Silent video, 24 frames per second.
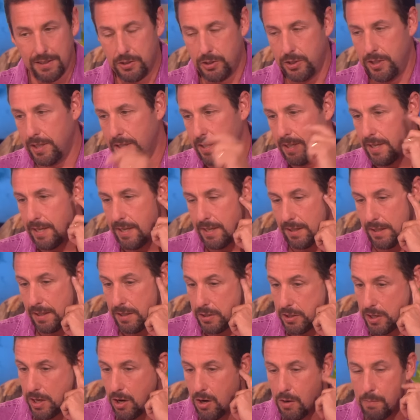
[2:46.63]
it. She can handle
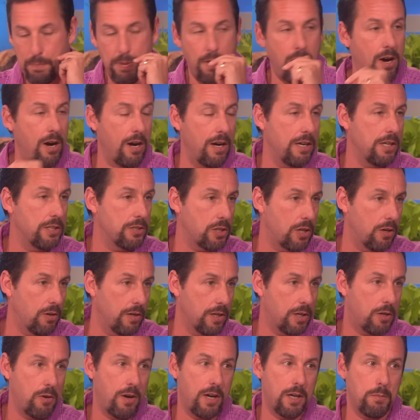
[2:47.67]
it. And her parties are
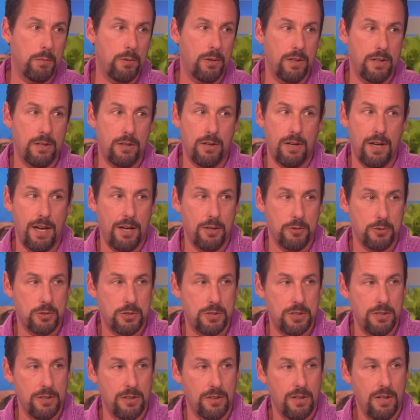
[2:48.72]
incredible at her house
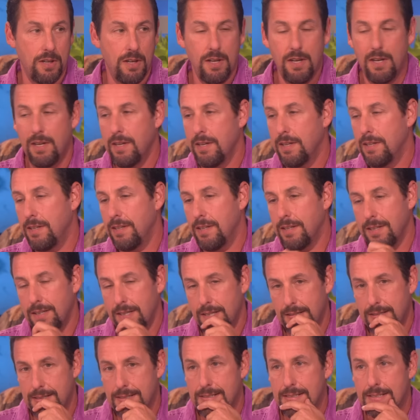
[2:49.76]
too. Yeah, she does
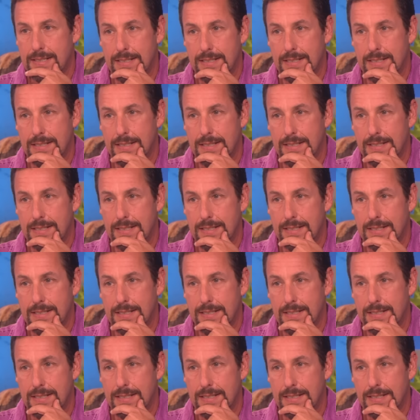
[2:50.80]
have good